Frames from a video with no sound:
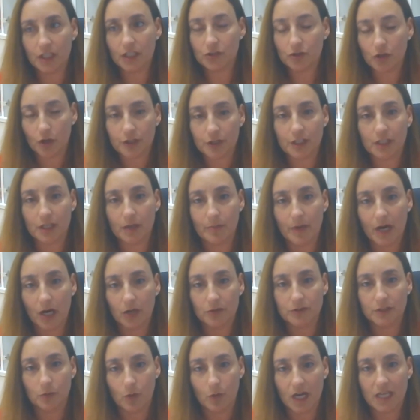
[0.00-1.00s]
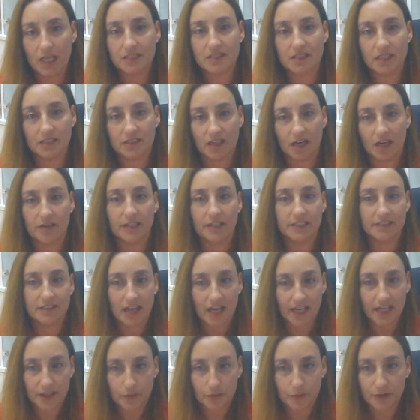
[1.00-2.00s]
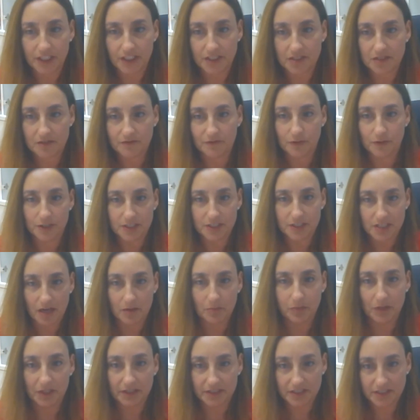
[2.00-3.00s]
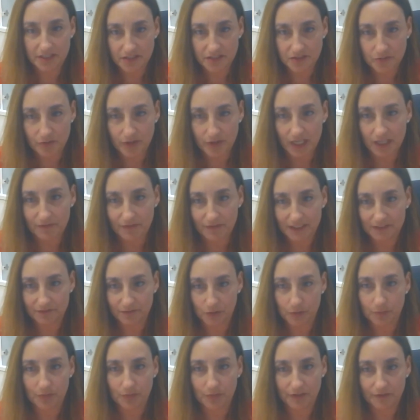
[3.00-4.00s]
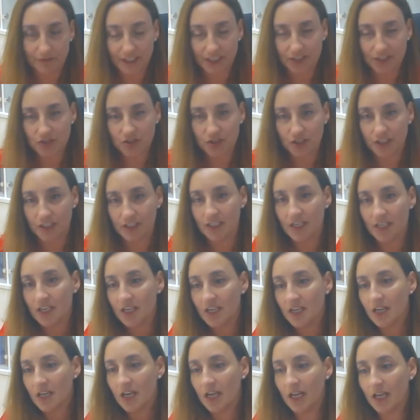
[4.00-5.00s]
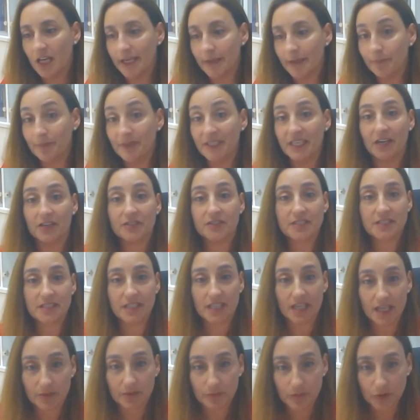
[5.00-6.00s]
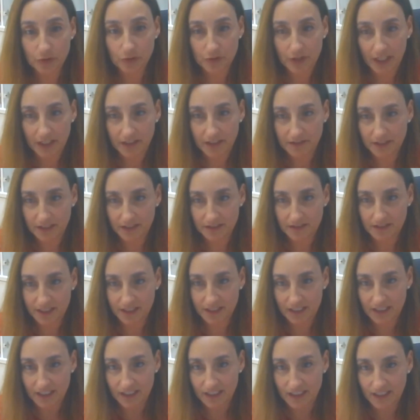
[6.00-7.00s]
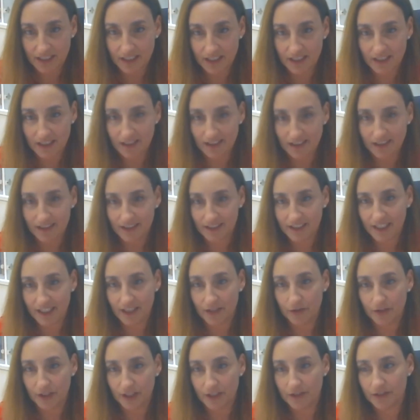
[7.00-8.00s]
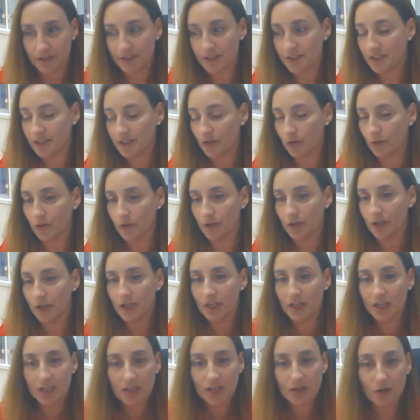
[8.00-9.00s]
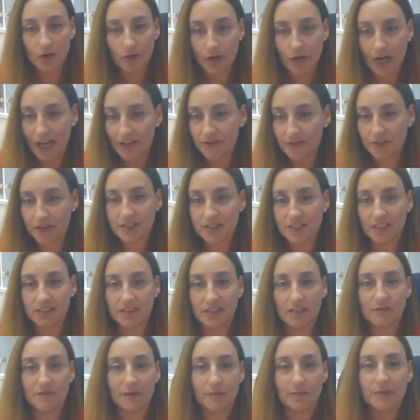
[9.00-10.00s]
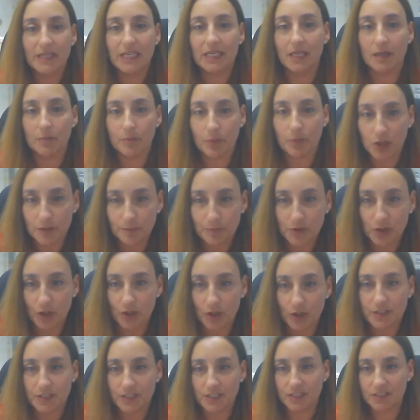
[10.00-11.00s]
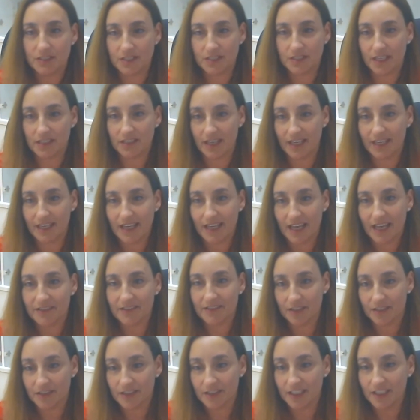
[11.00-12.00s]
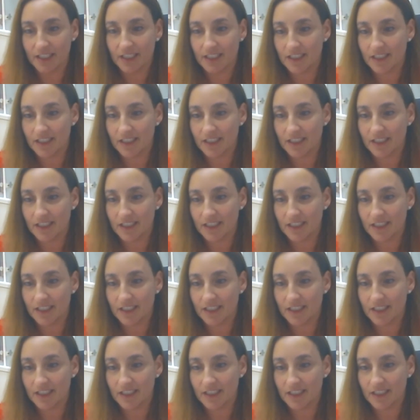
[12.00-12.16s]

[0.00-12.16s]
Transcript: talking about the ones that are at high risk. For example, this is relevant for prevention, BRCA mutated carriers, or others that have familial polyptosis and other